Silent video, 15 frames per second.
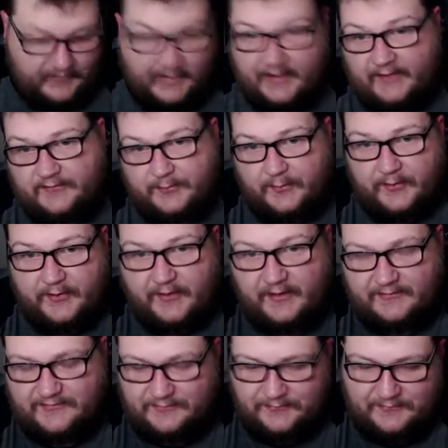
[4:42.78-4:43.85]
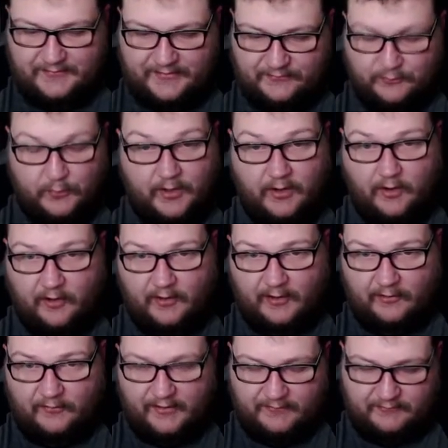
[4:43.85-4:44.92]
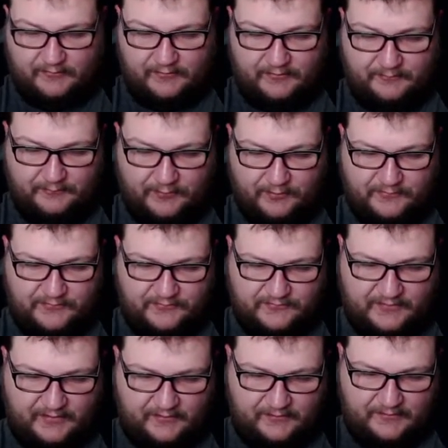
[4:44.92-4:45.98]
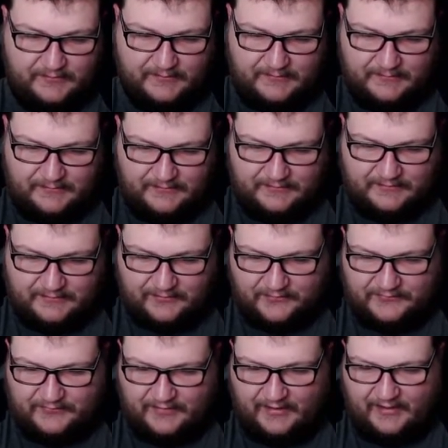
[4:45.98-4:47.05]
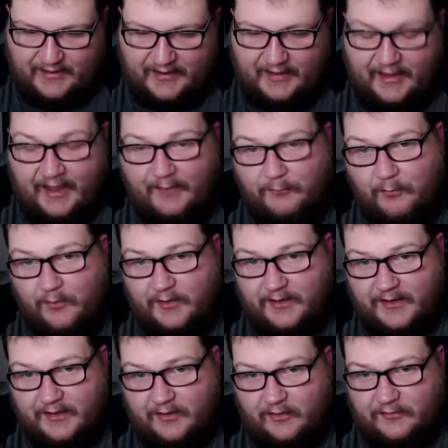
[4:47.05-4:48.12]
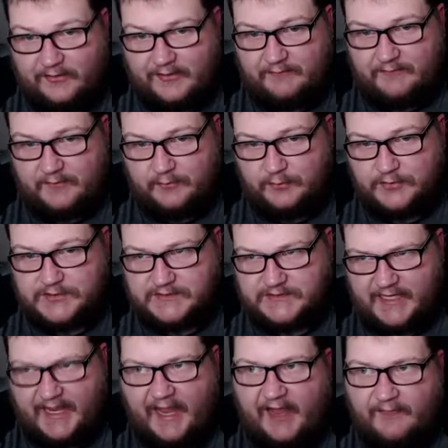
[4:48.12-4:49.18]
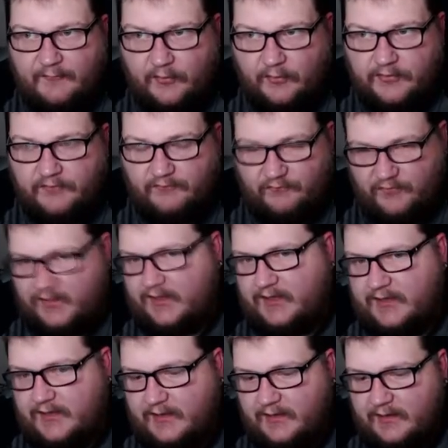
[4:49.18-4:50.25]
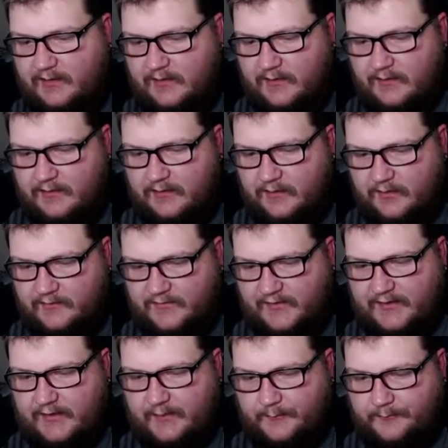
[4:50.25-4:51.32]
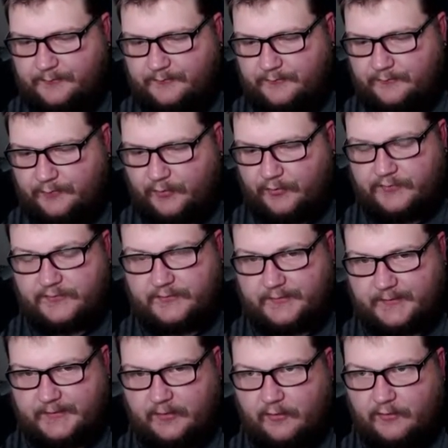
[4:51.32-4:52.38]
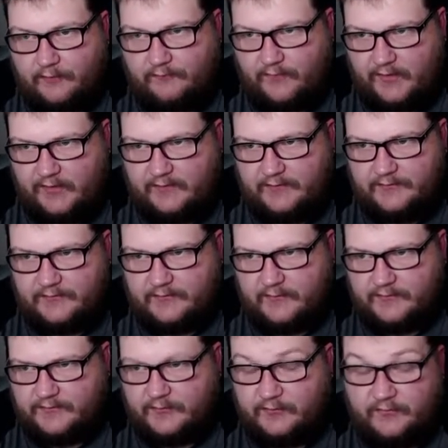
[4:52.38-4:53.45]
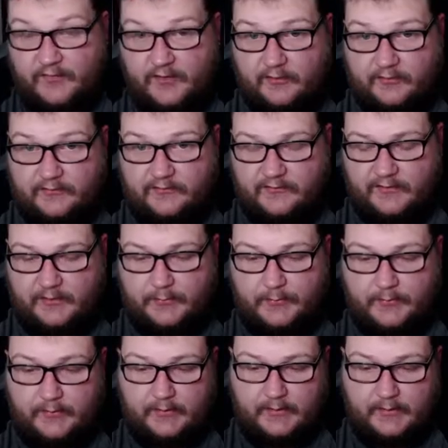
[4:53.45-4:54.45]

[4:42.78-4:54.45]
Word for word: Yeah, that's pretty awesome. That's one card I don't have to purchase now because I, I, I want to get all the Eeveelutions. I have all the V cards. I ended up purchasing all the Vs because it was fairly cheap.